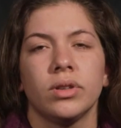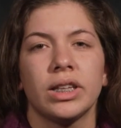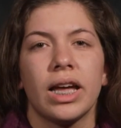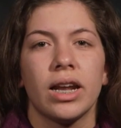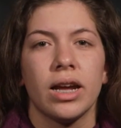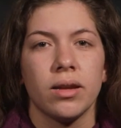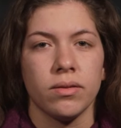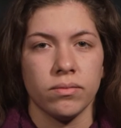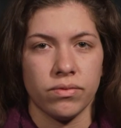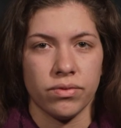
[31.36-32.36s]
that I
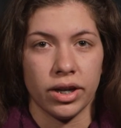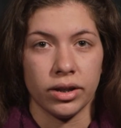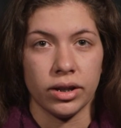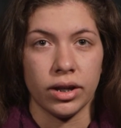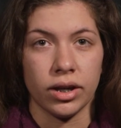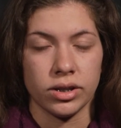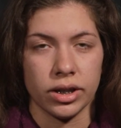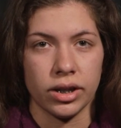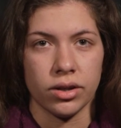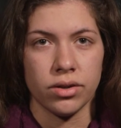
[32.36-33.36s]
finally got
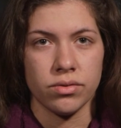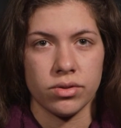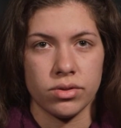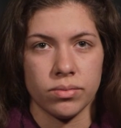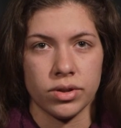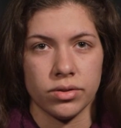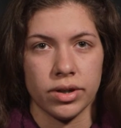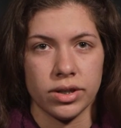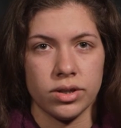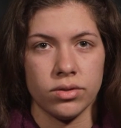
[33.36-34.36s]
diagnosed with
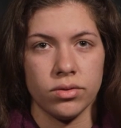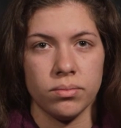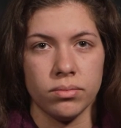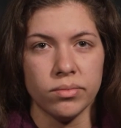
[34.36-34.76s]
Tourette syndrome.